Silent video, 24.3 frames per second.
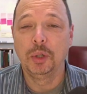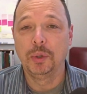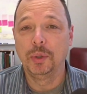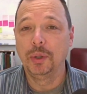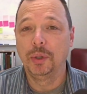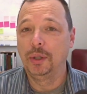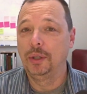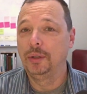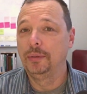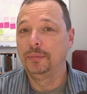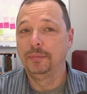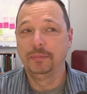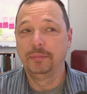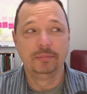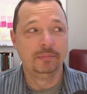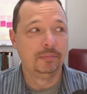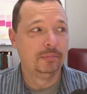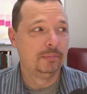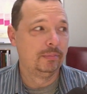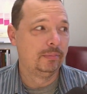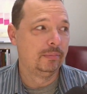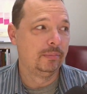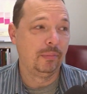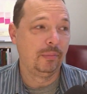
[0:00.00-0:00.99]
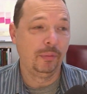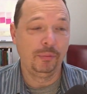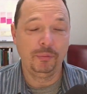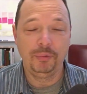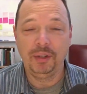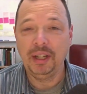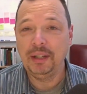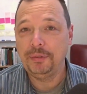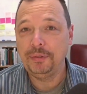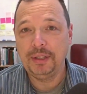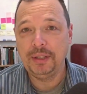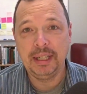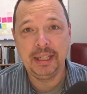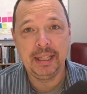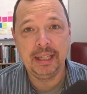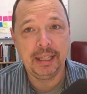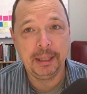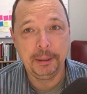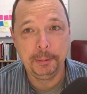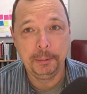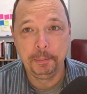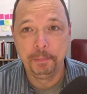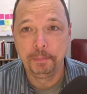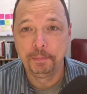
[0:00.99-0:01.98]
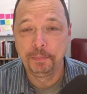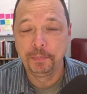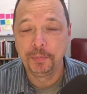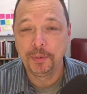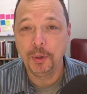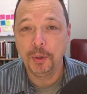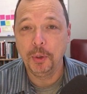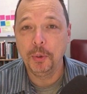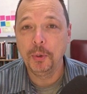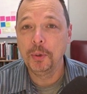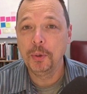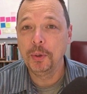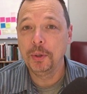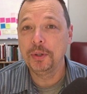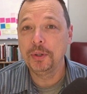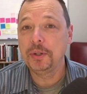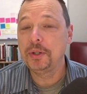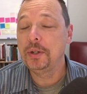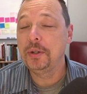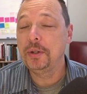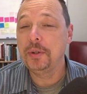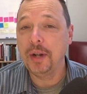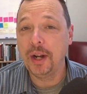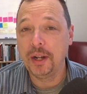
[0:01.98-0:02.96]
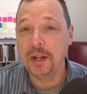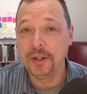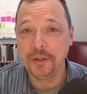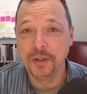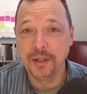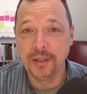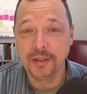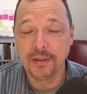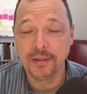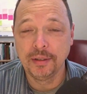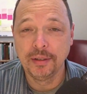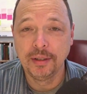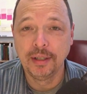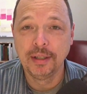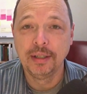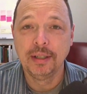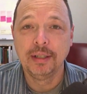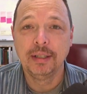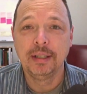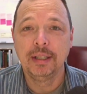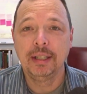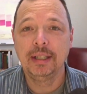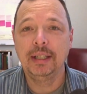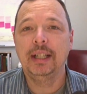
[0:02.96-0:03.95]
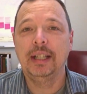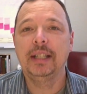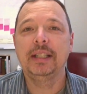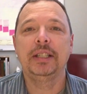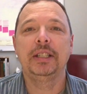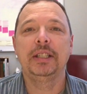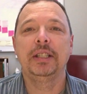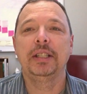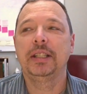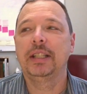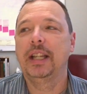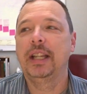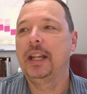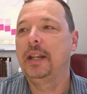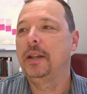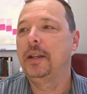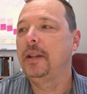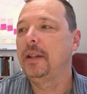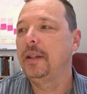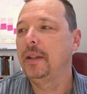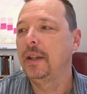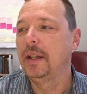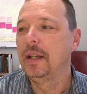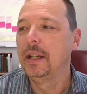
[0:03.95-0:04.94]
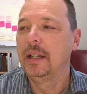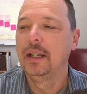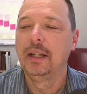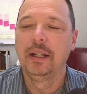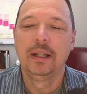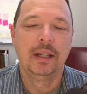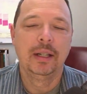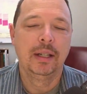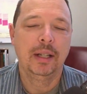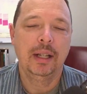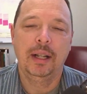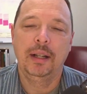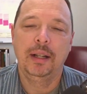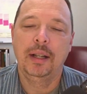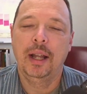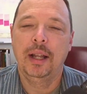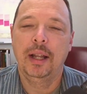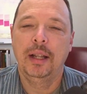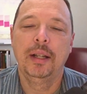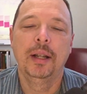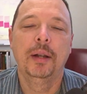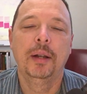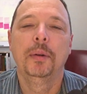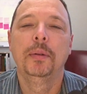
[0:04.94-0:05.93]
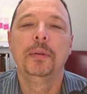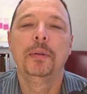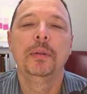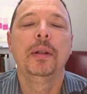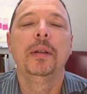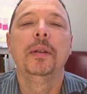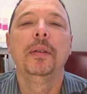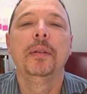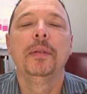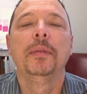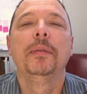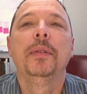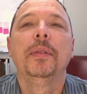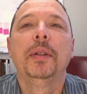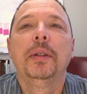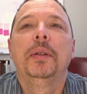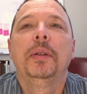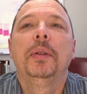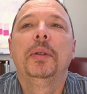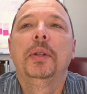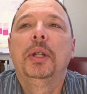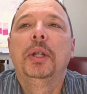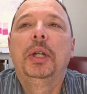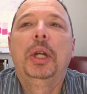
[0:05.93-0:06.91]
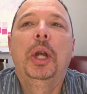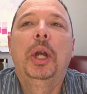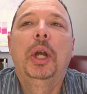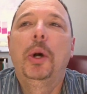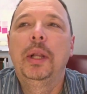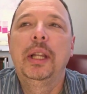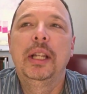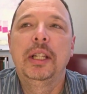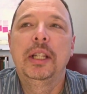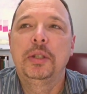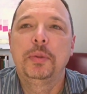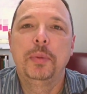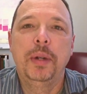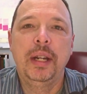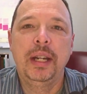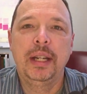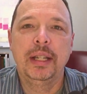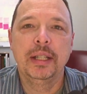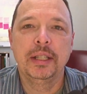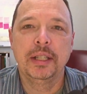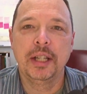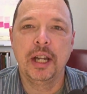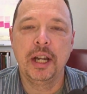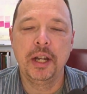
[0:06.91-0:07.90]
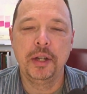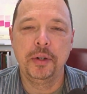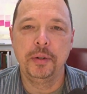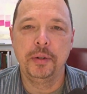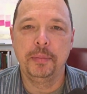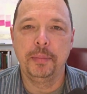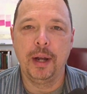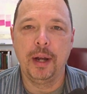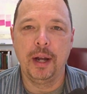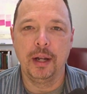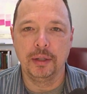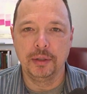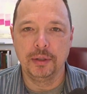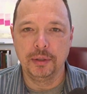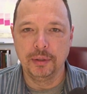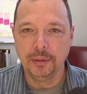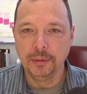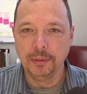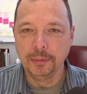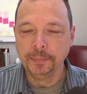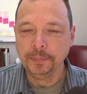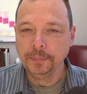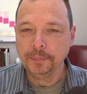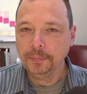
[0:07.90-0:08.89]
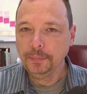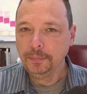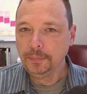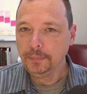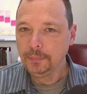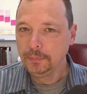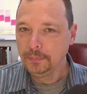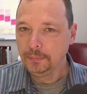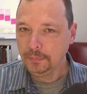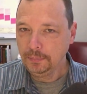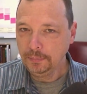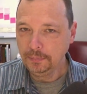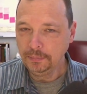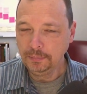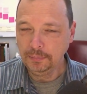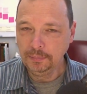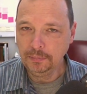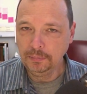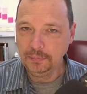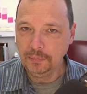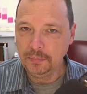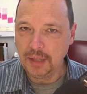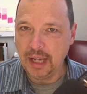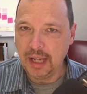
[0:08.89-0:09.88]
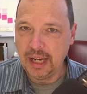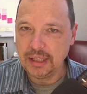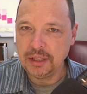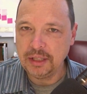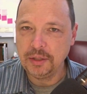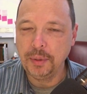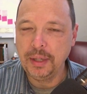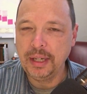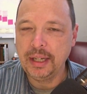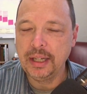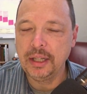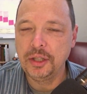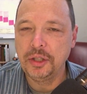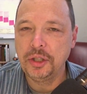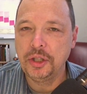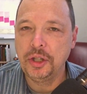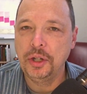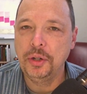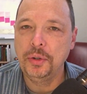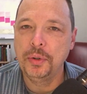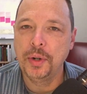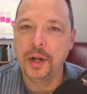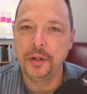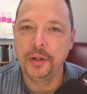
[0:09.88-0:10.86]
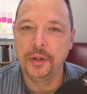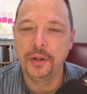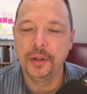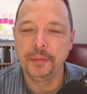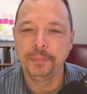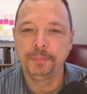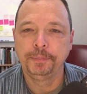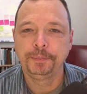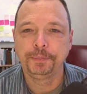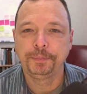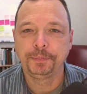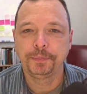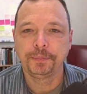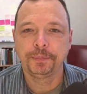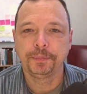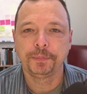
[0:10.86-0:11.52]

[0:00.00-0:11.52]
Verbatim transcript: Or fifty. Or two hundred. And let's just say, I, I, the the goal this week is a hundred bucks. Next week it's two hundred.